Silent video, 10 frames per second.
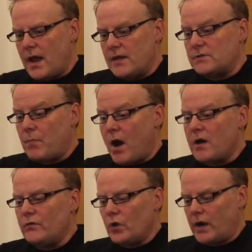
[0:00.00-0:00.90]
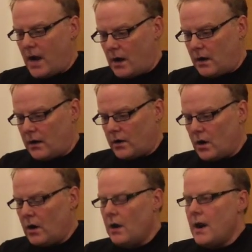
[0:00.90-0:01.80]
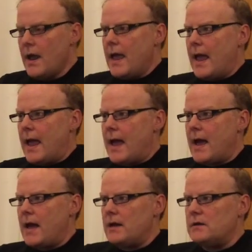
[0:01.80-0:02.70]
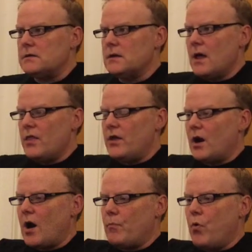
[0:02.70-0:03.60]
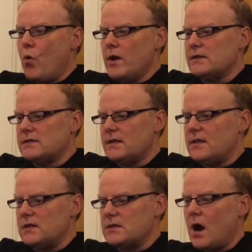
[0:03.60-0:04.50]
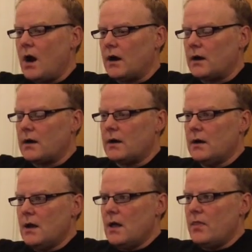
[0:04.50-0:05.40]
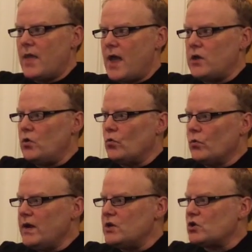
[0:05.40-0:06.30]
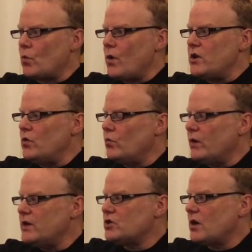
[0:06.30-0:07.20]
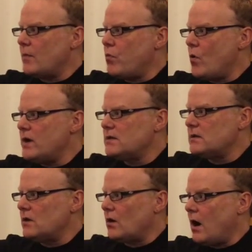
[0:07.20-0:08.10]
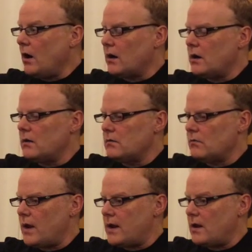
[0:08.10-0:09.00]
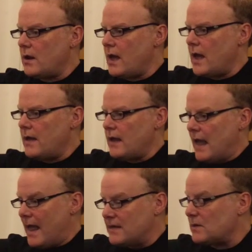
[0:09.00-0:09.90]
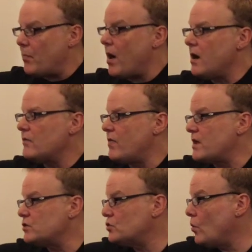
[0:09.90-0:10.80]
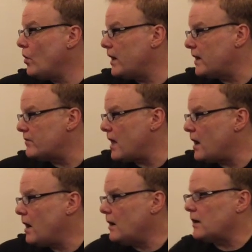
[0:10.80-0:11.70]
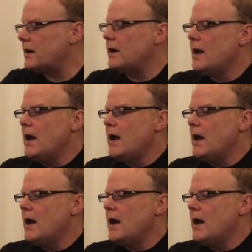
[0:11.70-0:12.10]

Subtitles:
as part of your character, and there are points in this arc that you reach, and when you reach a point in your arc, right, as a part of that story of that arc,